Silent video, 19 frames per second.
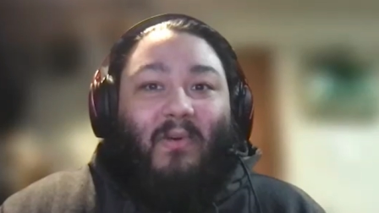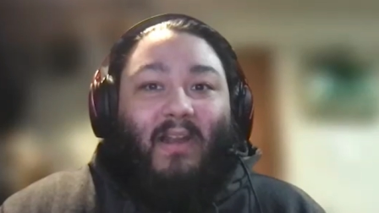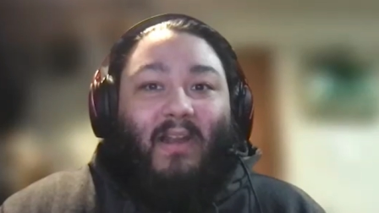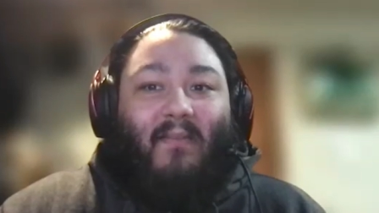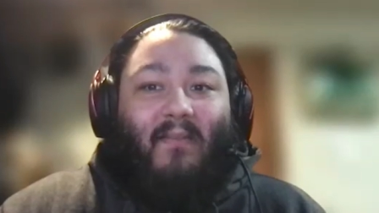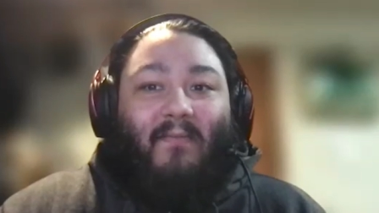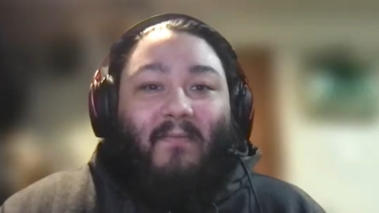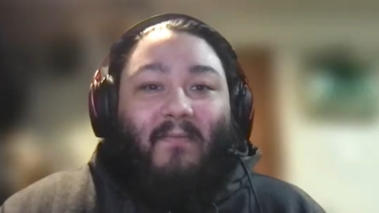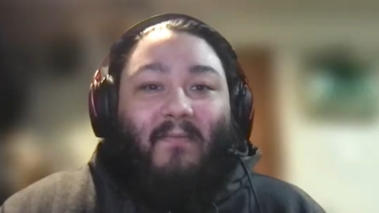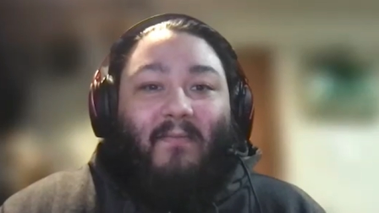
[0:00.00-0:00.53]

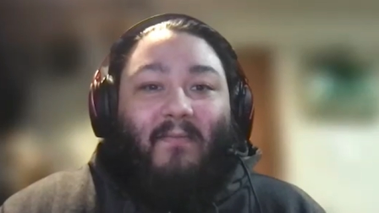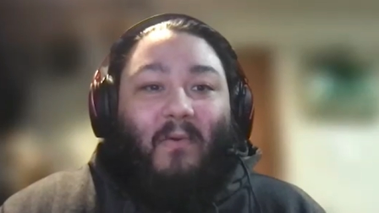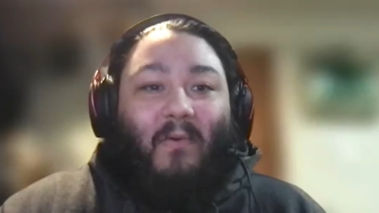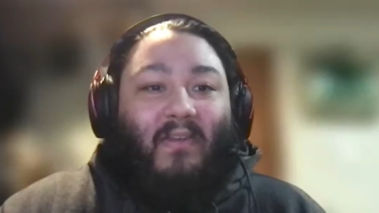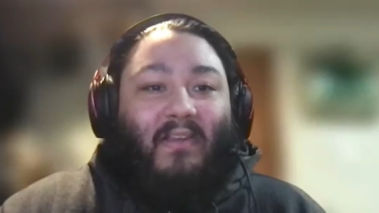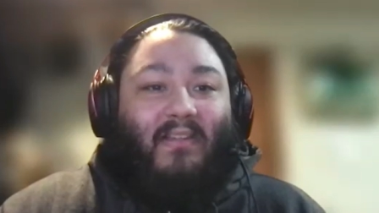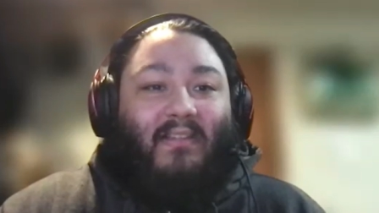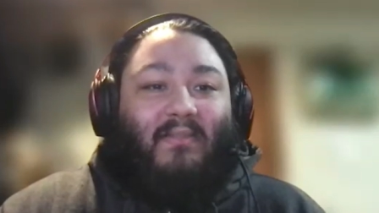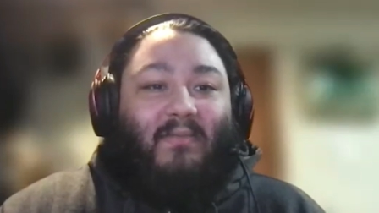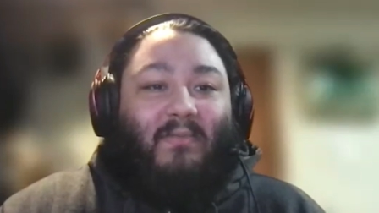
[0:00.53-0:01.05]
like
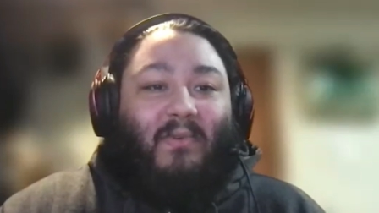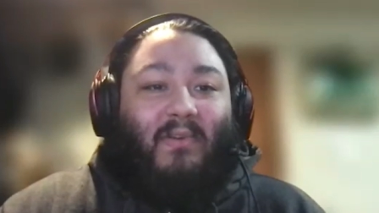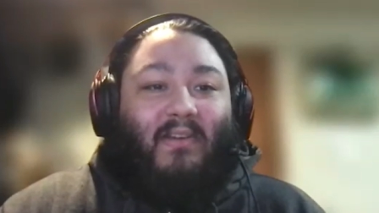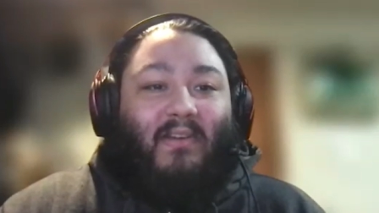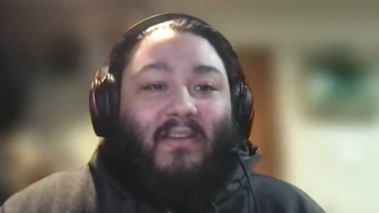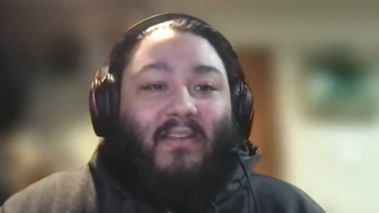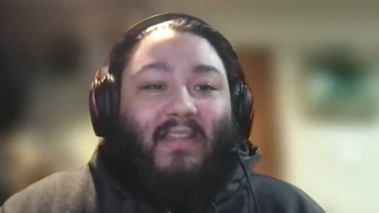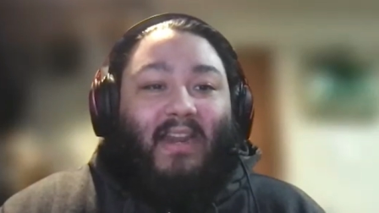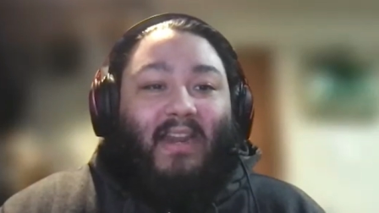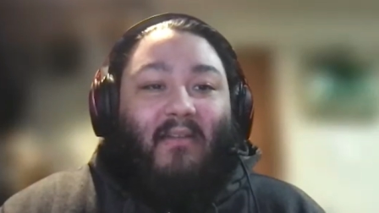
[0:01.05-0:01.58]
focused work
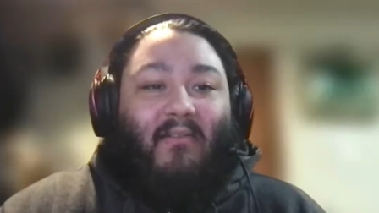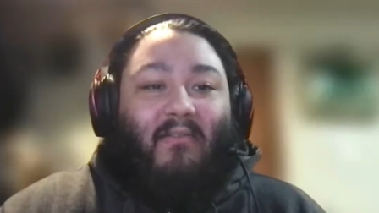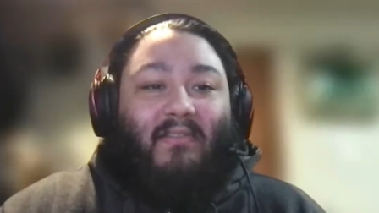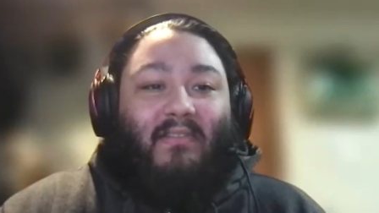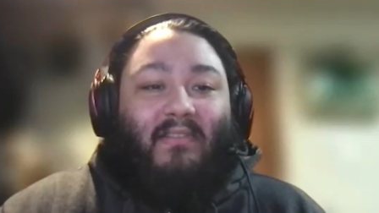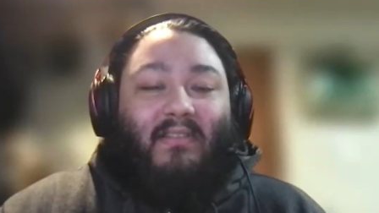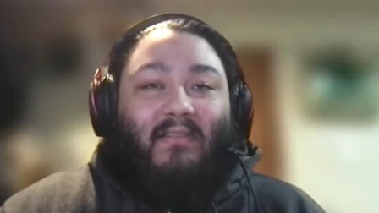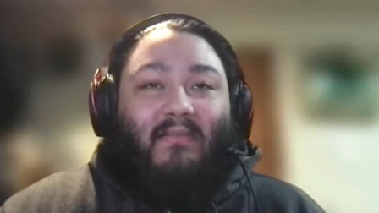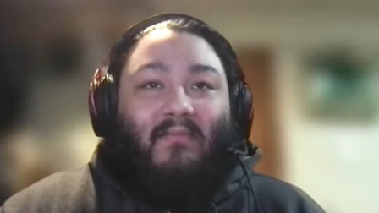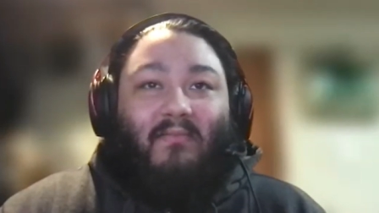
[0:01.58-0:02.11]
that I
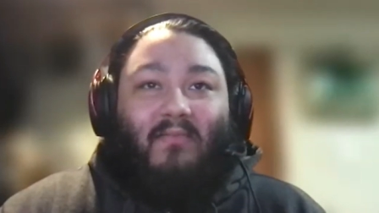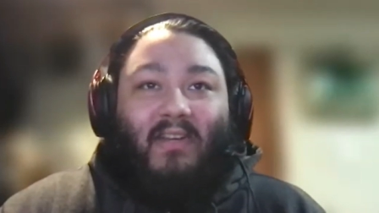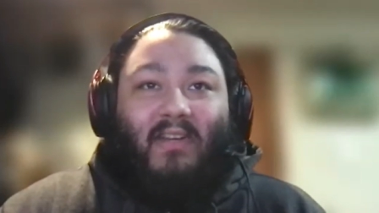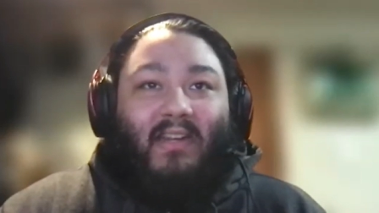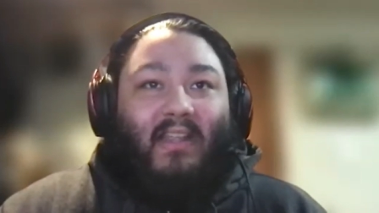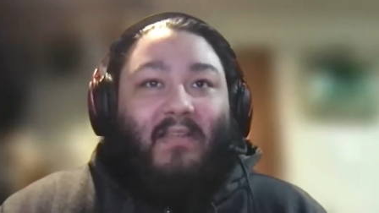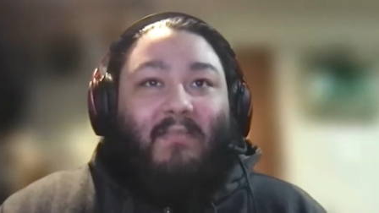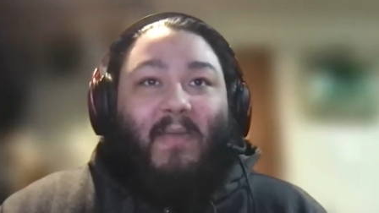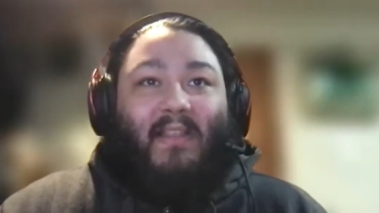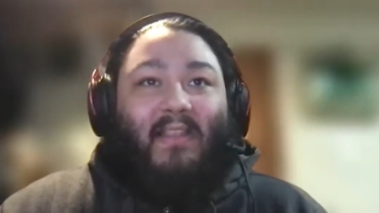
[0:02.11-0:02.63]
wasn't really
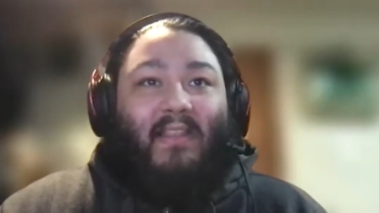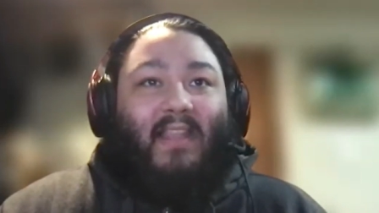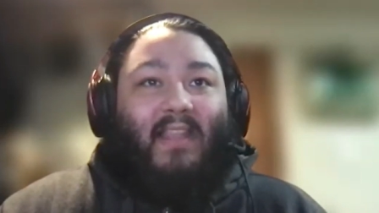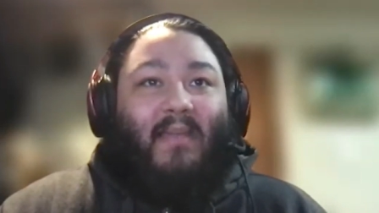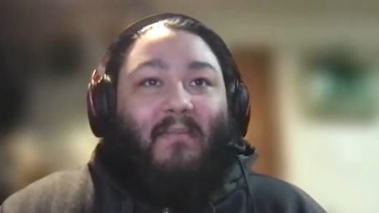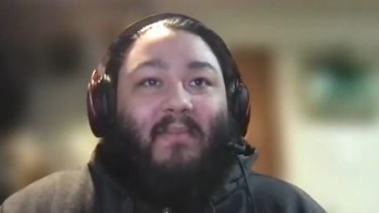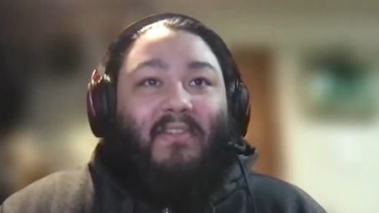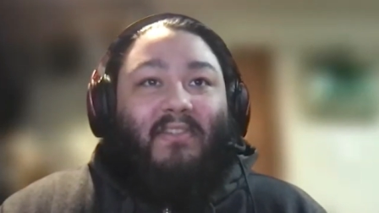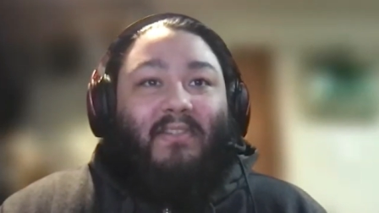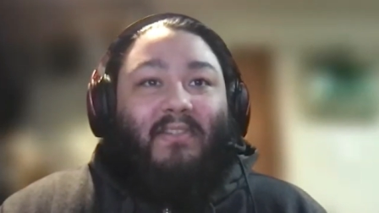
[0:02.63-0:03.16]
expecting
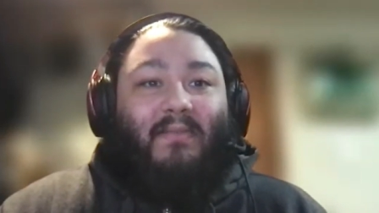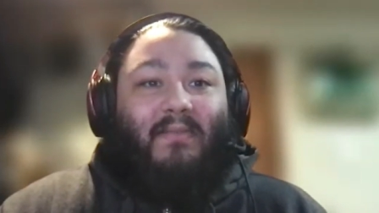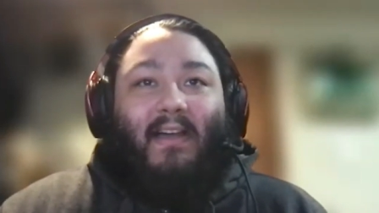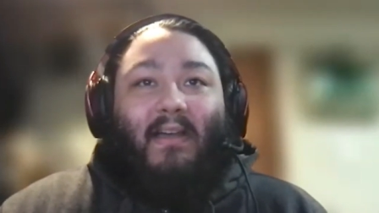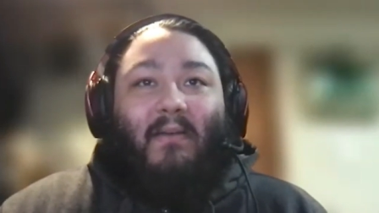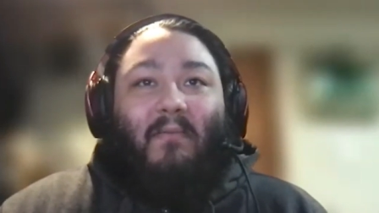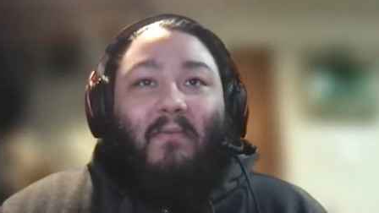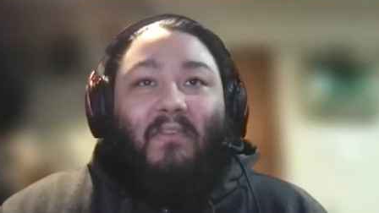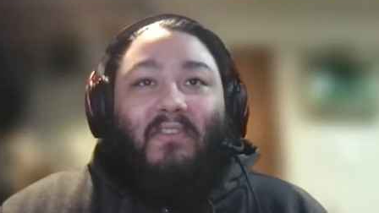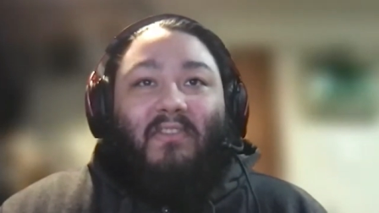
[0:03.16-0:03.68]
that much of,
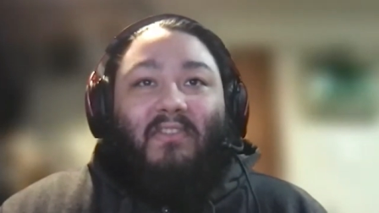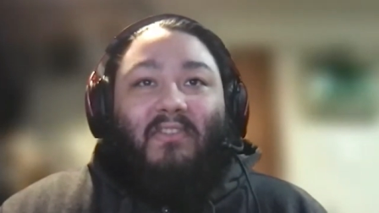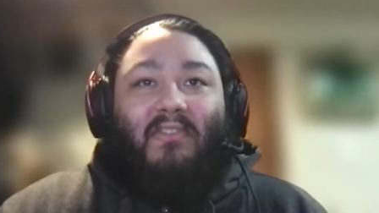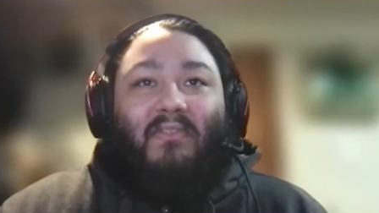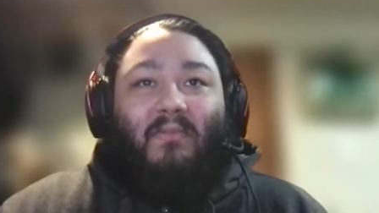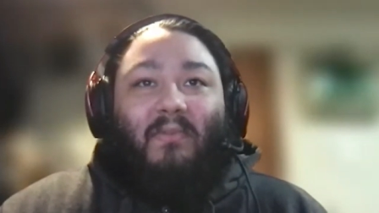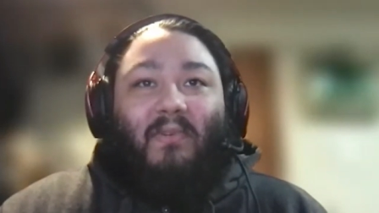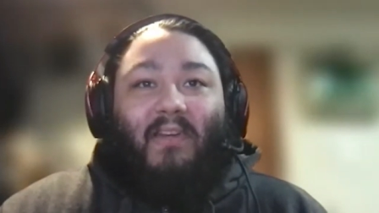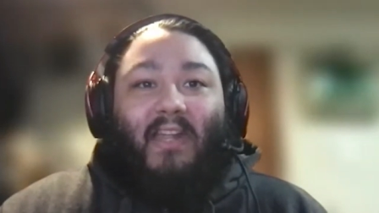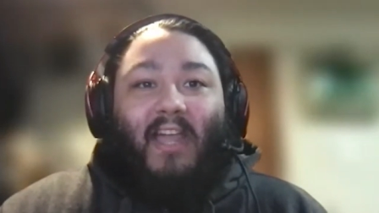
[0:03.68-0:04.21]
which
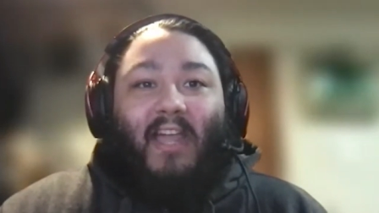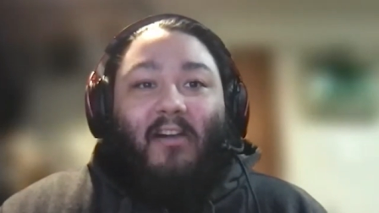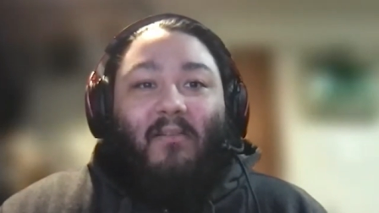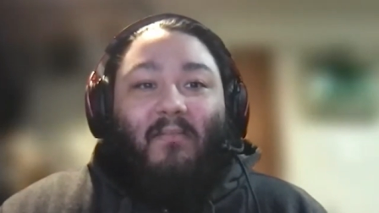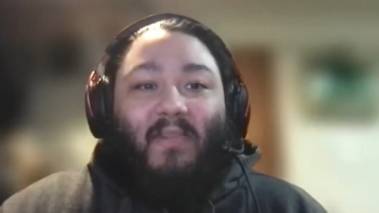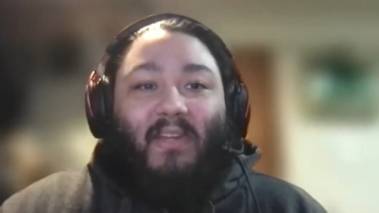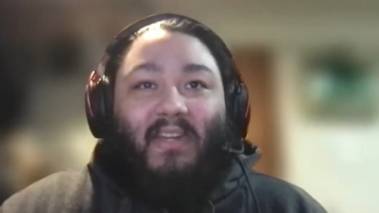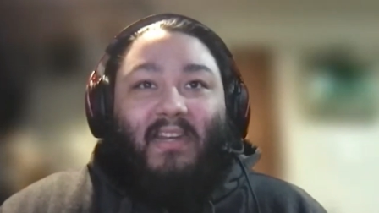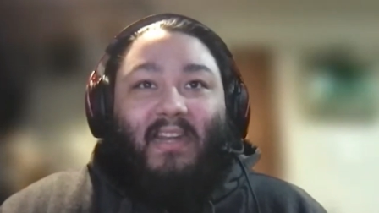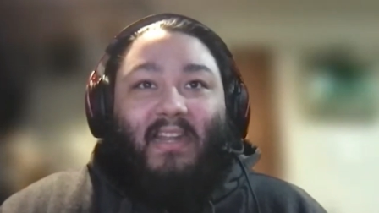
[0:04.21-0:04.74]
really helped
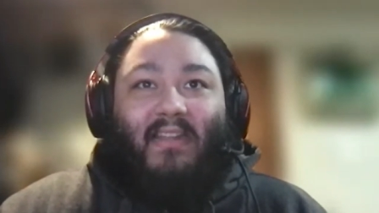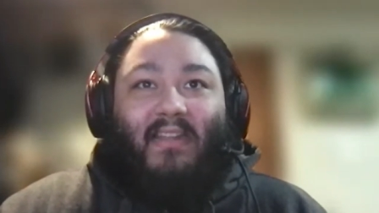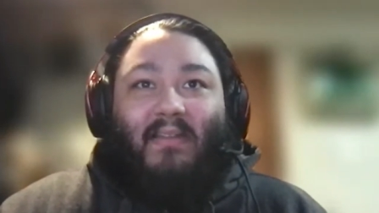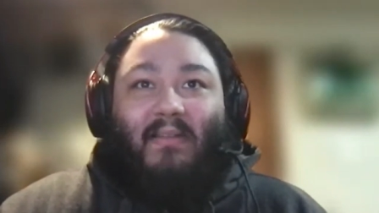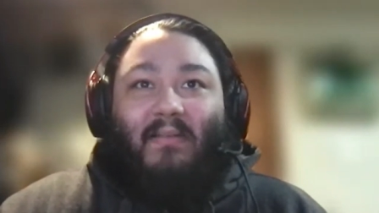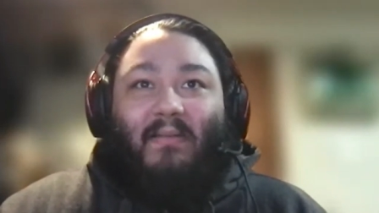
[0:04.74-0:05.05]
me like